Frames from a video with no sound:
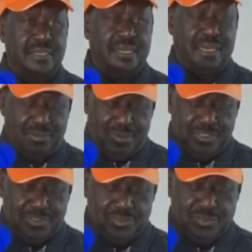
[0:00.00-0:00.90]
I
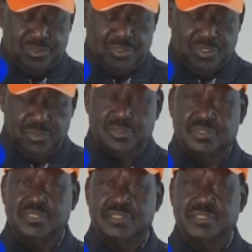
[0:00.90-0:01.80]
want to conclude
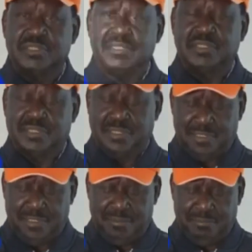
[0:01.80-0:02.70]

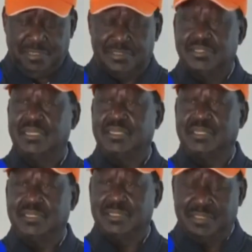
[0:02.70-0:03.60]
by
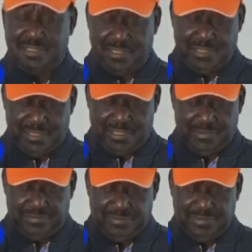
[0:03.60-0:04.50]
saying
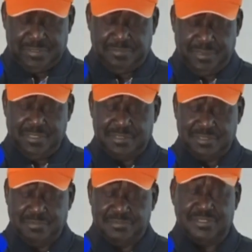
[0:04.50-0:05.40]
that from the experience
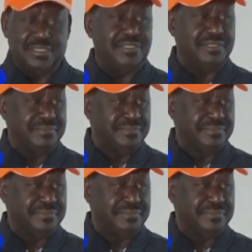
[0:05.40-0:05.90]
I've seen